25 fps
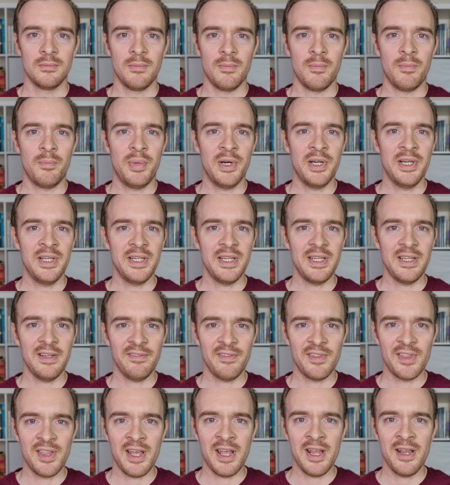But if
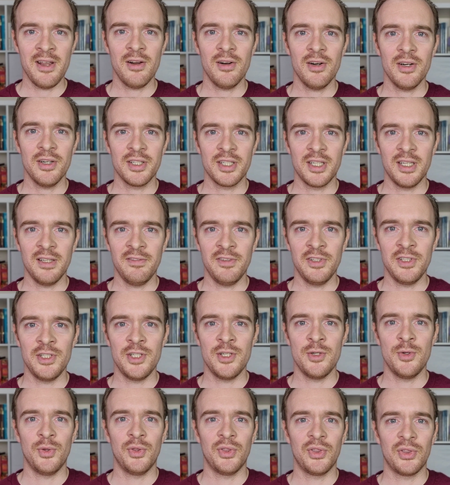they are giving
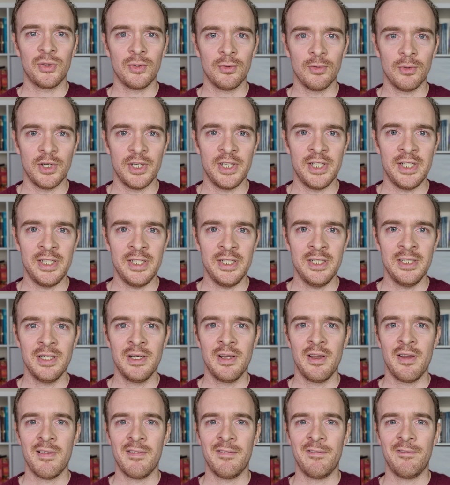you 3,
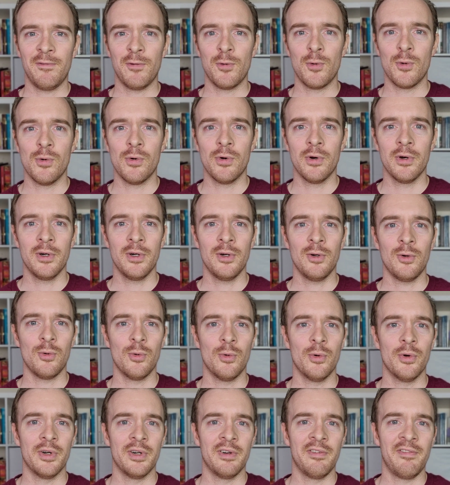4,
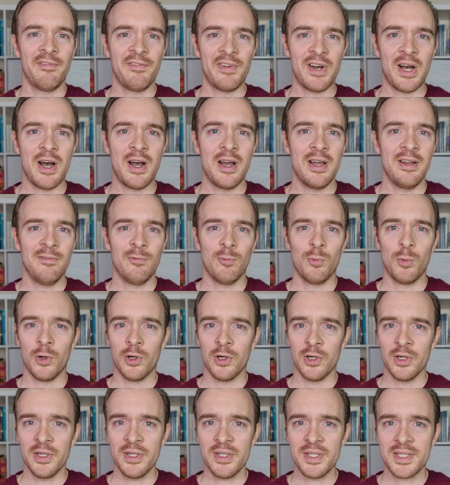or 5
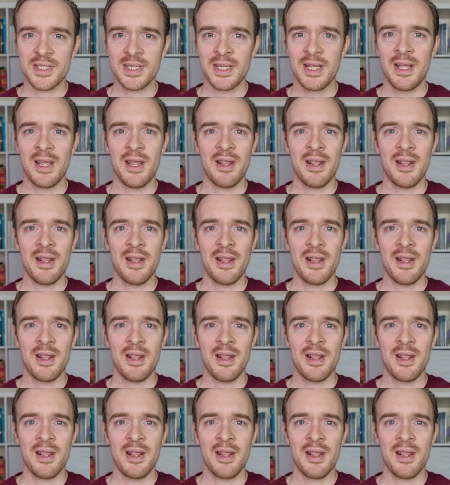words,